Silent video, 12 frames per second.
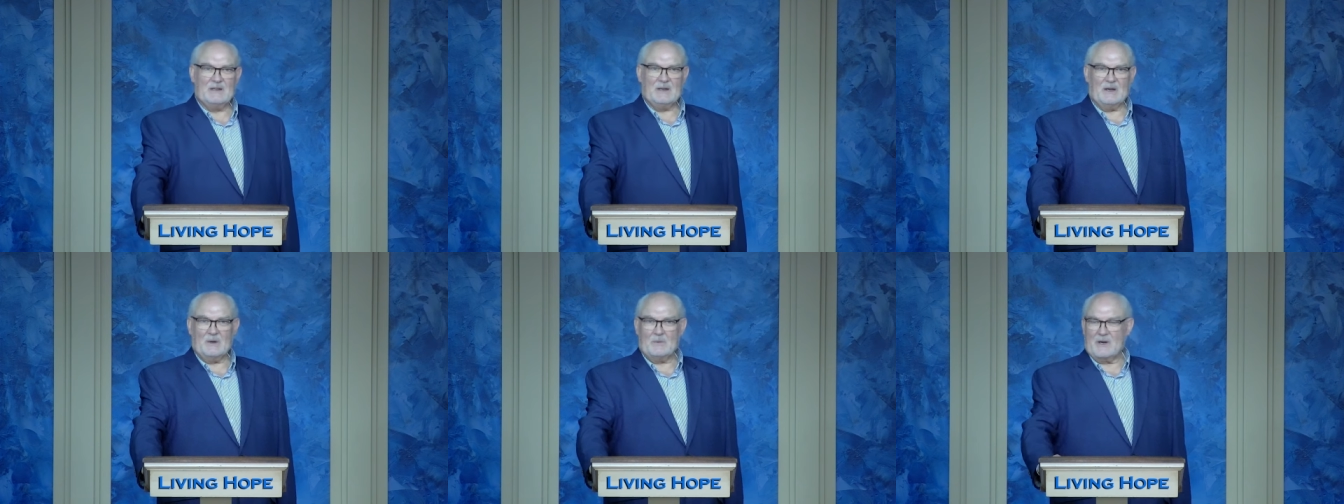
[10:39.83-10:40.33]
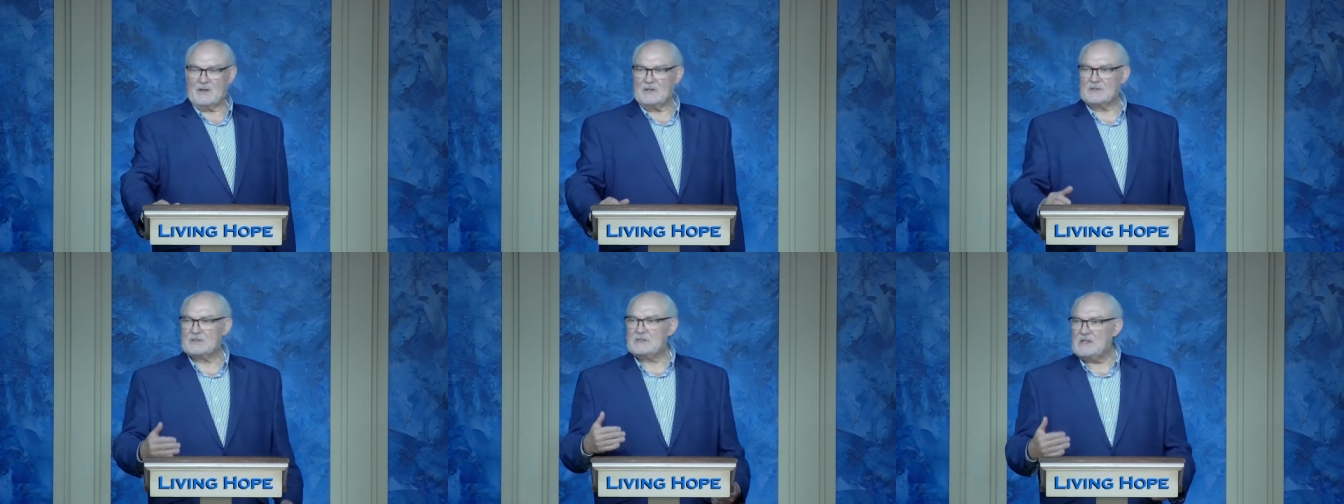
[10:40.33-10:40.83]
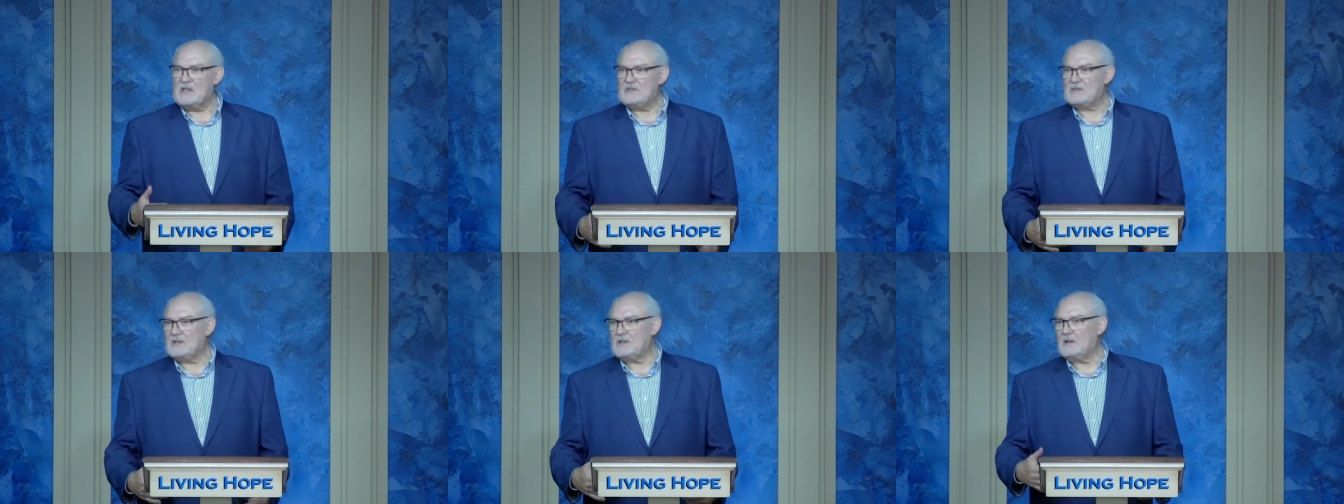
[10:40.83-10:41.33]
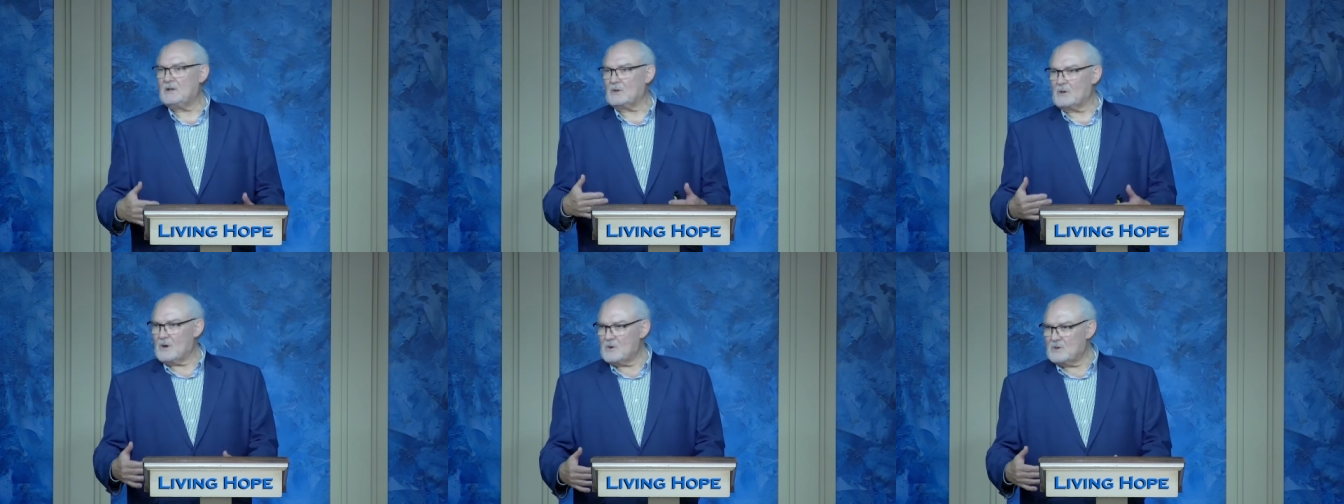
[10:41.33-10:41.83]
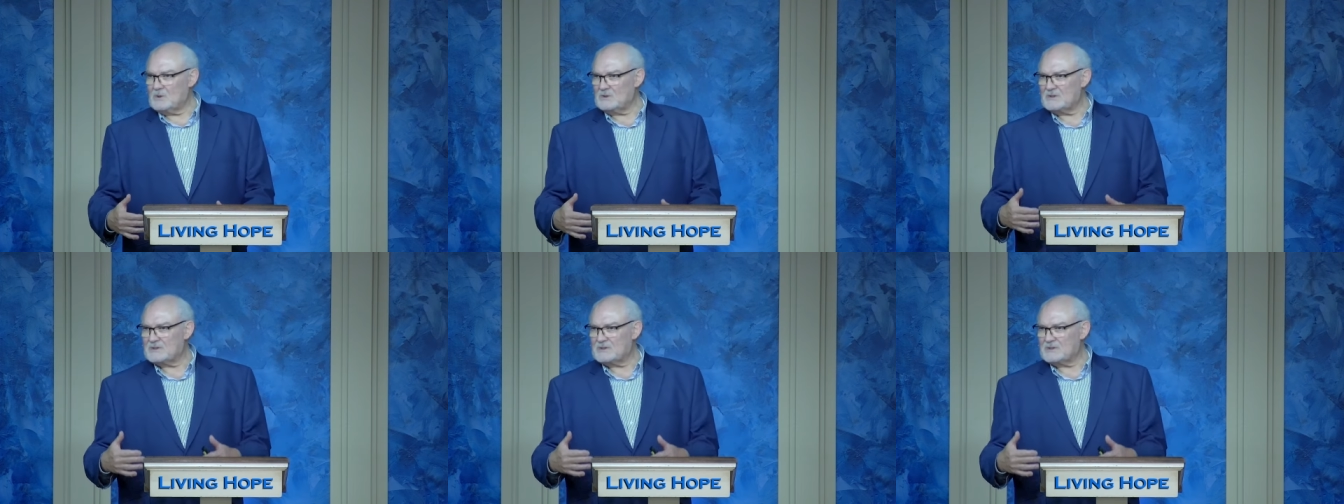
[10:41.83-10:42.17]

uh, where he's teaching locals